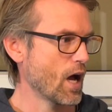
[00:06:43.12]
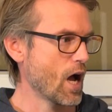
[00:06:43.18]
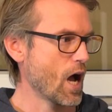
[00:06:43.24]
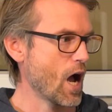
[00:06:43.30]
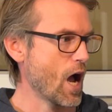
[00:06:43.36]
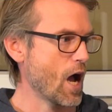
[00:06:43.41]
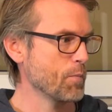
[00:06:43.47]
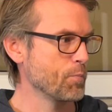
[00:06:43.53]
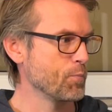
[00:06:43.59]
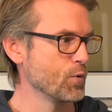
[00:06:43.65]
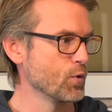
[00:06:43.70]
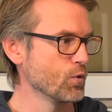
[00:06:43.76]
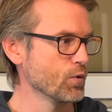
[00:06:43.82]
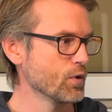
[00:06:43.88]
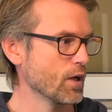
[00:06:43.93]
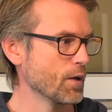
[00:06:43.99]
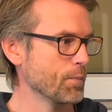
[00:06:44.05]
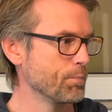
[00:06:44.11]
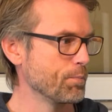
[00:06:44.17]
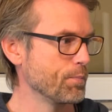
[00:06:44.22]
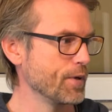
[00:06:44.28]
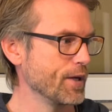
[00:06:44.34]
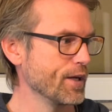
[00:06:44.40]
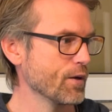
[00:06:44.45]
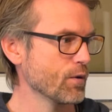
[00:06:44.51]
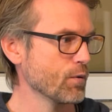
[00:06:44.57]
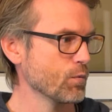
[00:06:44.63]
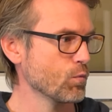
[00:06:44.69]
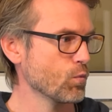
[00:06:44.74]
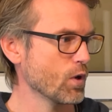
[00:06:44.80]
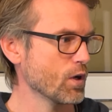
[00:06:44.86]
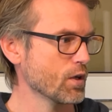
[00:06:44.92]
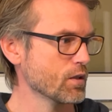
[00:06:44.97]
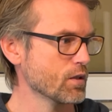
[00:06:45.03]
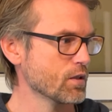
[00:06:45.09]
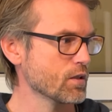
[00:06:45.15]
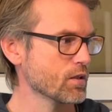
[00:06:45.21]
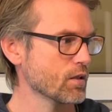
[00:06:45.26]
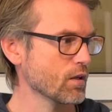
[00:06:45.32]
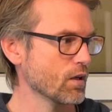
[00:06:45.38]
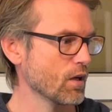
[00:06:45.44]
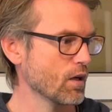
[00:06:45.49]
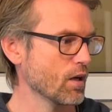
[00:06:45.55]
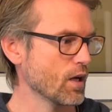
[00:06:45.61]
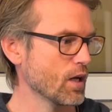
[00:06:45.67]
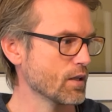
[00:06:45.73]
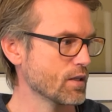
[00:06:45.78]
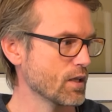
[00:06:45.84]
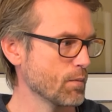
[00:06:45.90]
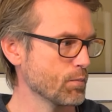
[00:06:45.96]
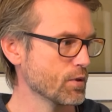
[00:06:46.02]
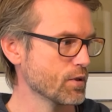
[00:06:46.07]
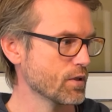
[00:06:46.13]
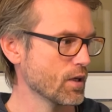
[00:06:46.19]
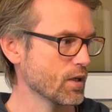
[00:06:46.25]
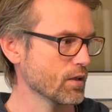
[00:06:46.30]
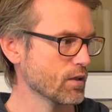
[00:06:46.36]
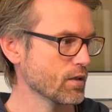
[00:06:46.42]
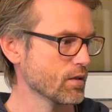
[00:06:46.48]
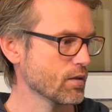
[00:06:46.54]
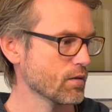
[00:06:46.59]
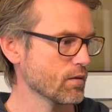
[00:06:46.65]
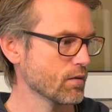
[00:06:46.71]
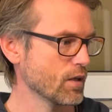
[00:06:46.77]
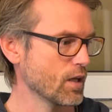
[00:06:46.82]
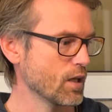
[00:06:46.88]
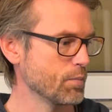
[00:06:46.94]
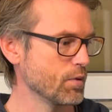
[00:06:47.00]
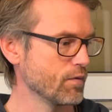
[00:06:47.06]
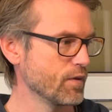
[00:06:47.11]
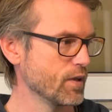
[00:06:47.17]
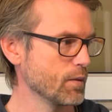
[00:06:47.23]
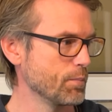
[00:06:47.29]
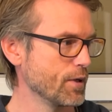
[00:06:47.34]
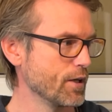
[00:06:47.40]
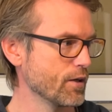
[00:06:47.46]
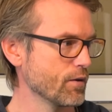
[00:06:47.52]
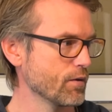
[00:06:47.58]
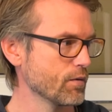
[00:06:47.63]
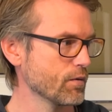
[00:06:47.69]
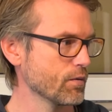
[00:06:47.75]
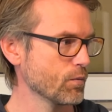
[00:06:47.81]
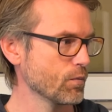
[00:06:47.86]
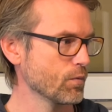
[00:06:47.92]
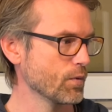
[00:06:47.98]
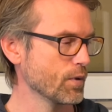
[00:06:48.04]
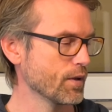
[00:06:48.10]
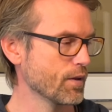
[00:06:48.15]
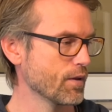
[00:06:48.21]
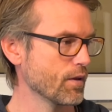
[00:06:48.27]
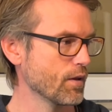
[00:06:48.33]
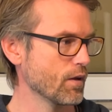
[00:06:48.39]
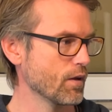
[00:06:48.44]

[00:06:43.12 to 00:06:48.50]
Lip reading: I brewed a beer once, 10% ABV beer with